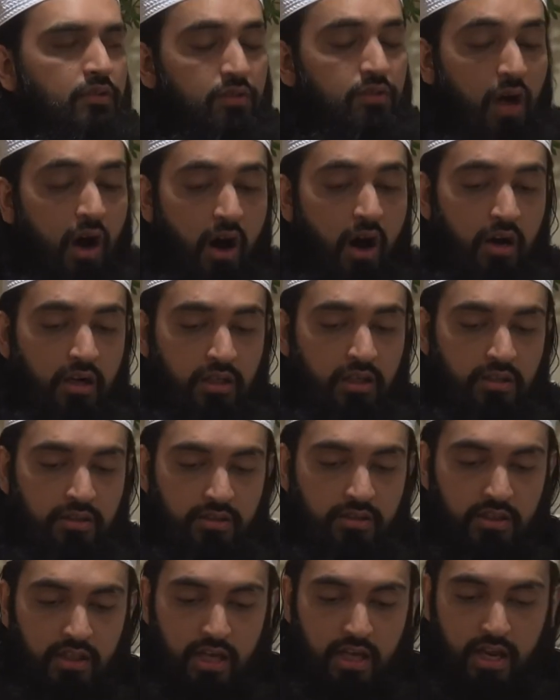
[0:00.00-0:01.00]
dark
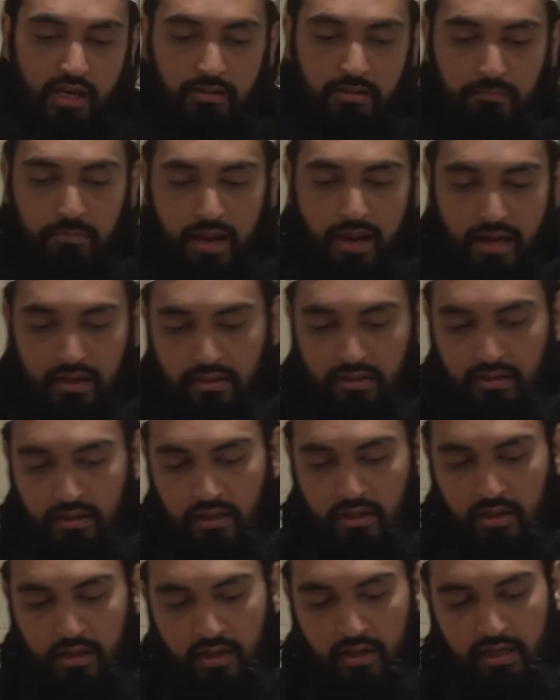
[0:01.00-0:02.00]
and black,
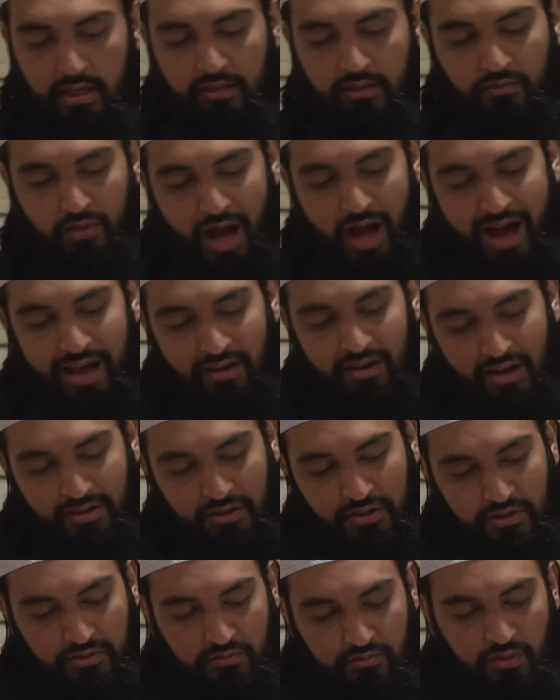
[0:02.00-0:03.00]
his
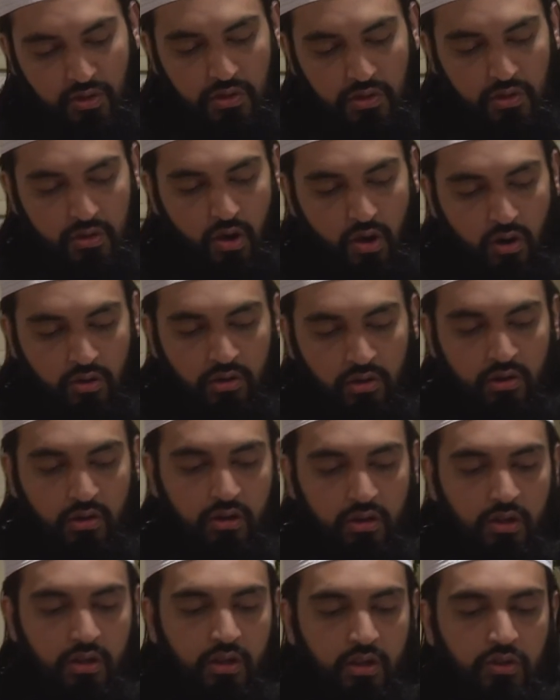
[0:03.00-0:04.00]
eyelashes long,
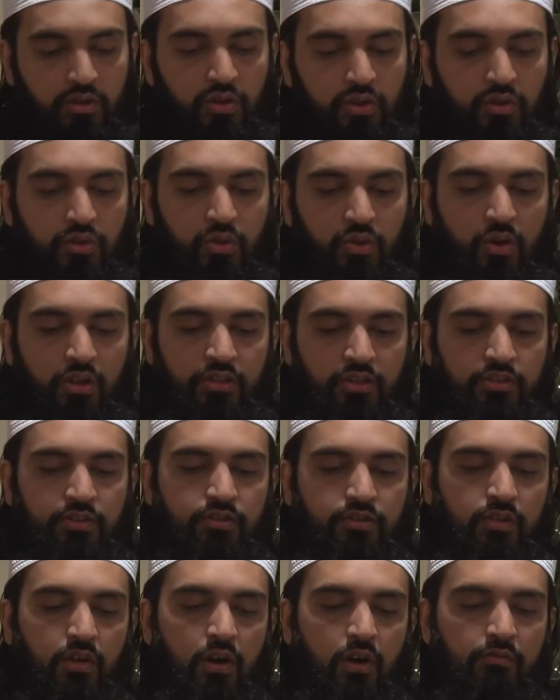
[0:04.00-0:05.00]
the
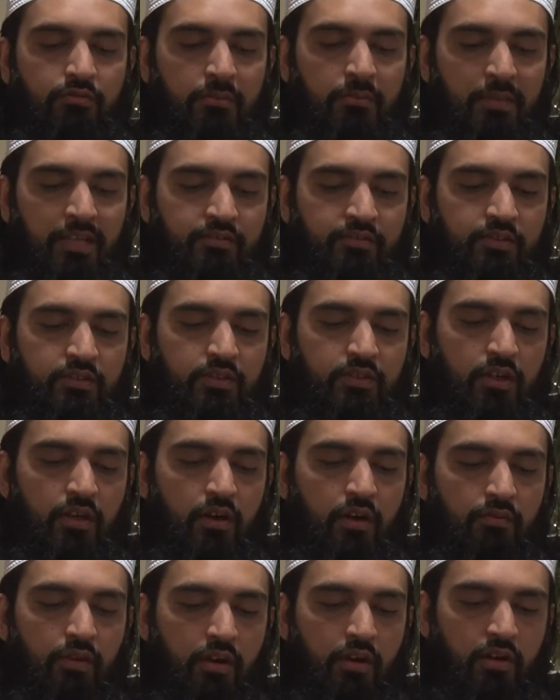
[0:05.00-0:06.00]
joints of the messenger
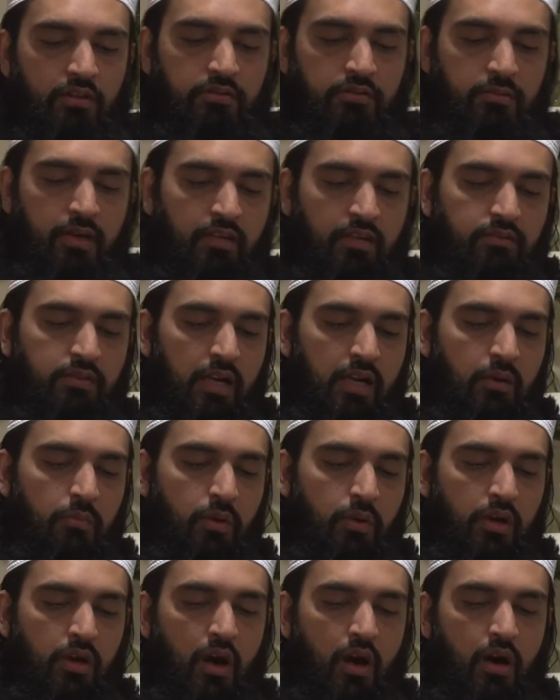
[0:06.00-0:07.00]
of Allah subhanahu wa ta'ala
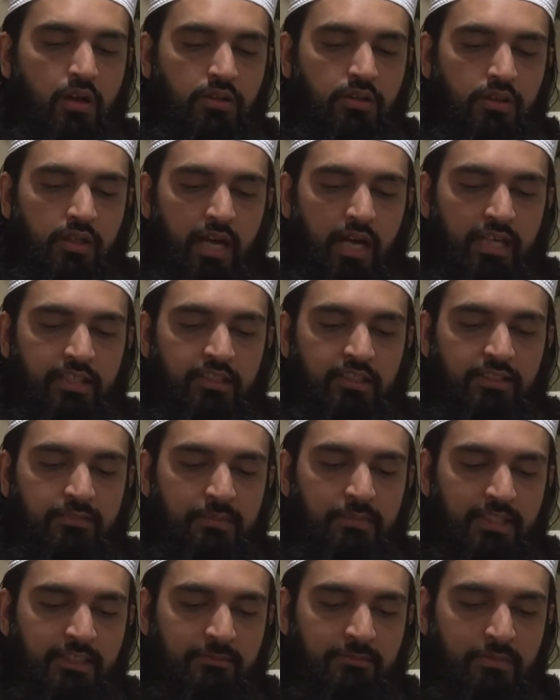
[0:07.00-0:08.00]
were large and the
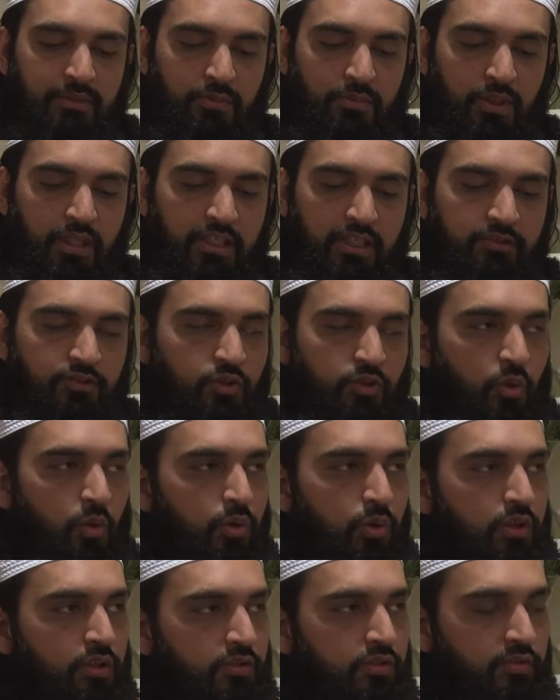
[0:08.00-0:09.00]
space between his
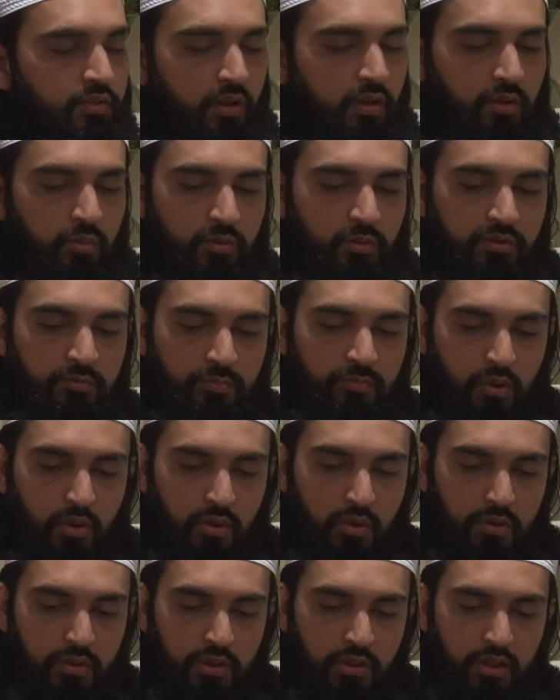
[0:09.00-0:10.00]
shoulders was
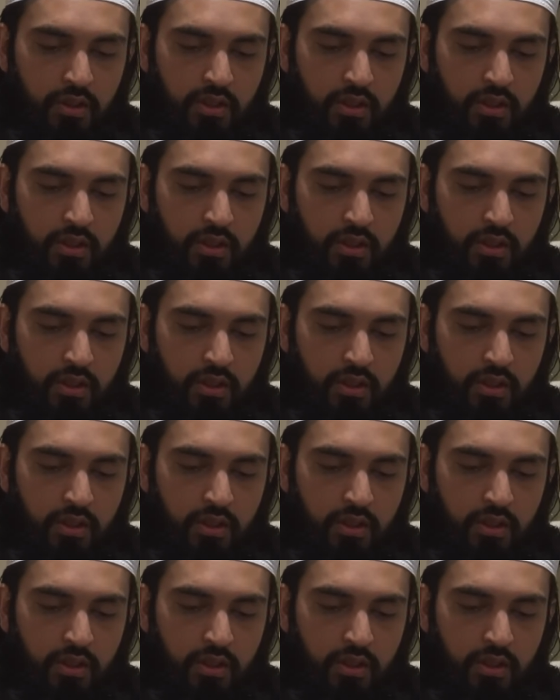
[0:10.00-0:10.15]
broad.